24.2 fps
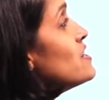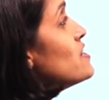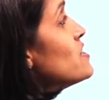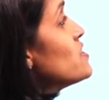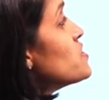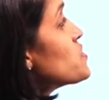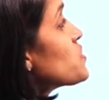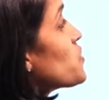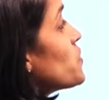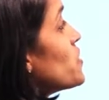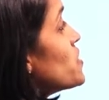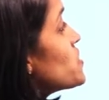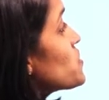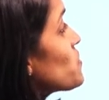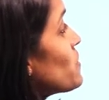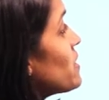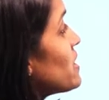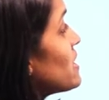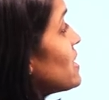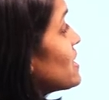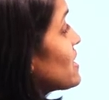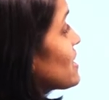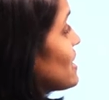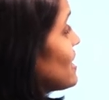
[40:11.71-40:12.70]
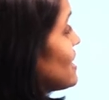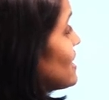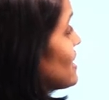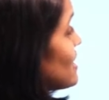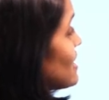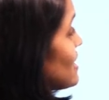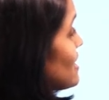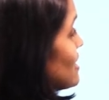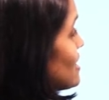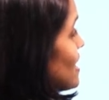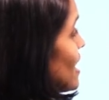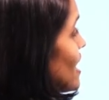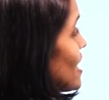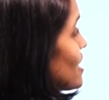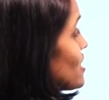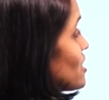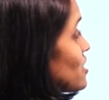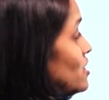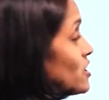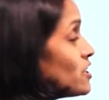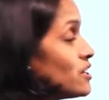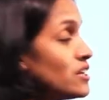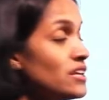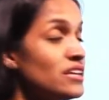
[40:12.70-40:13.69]
So it's very clear that
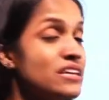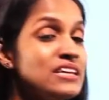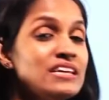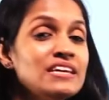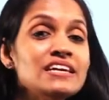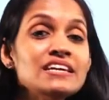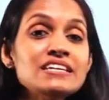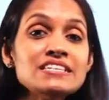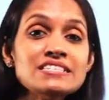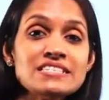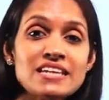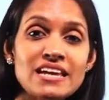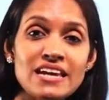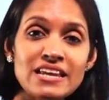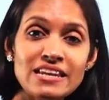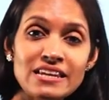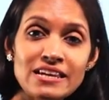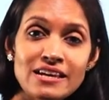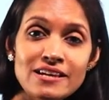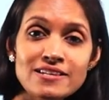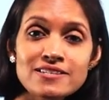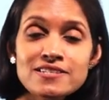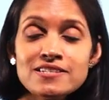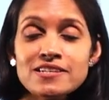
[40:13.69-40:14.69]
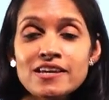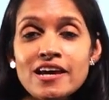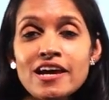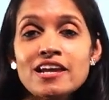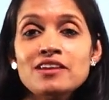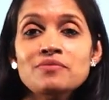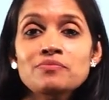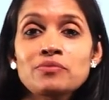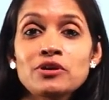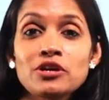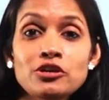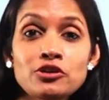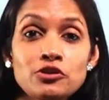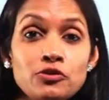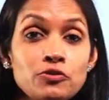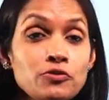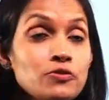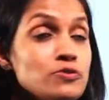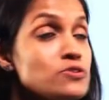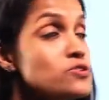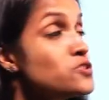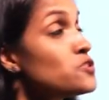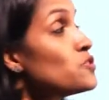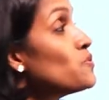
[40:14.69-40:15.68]
heat energy can be
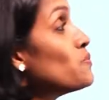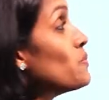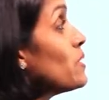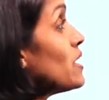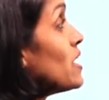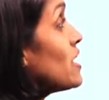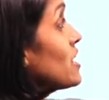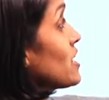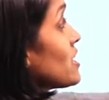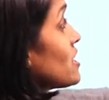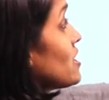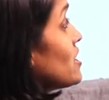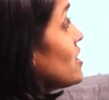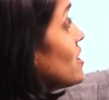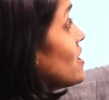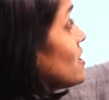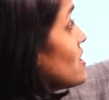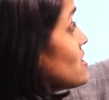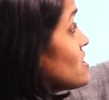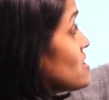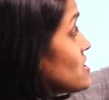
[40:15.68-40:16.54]
used to make a